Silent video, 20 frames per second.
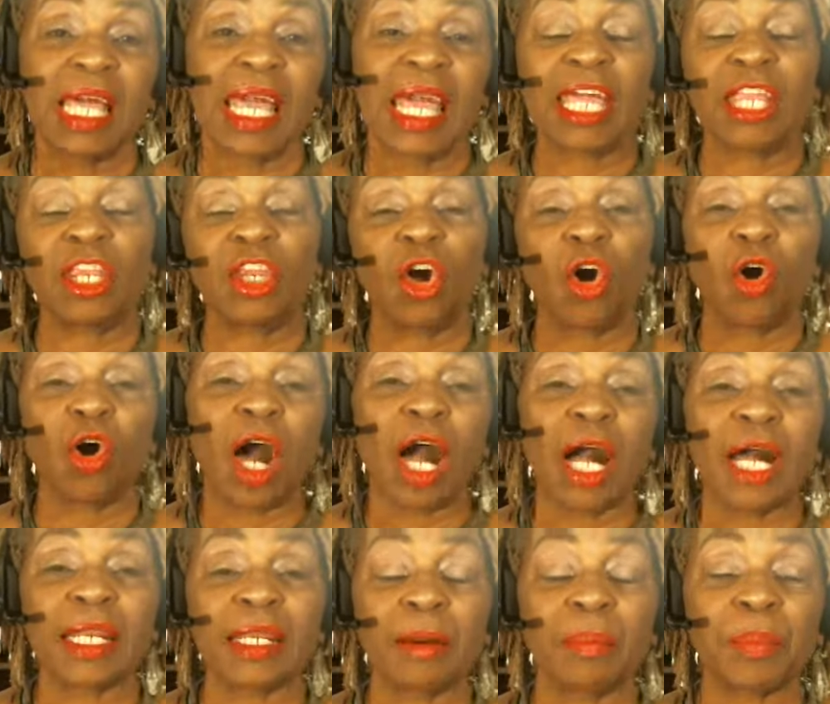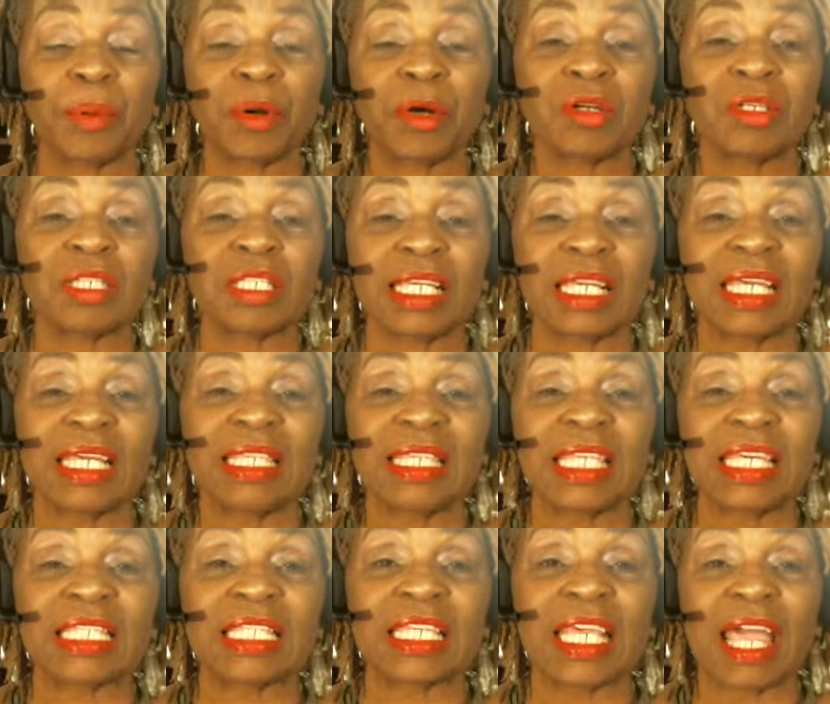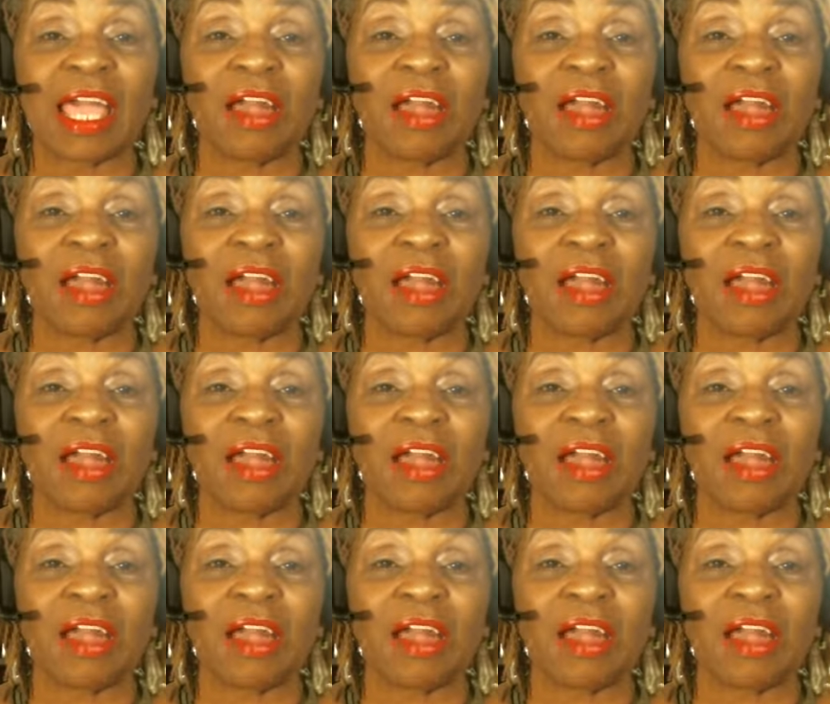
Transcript: Ain't no other person in this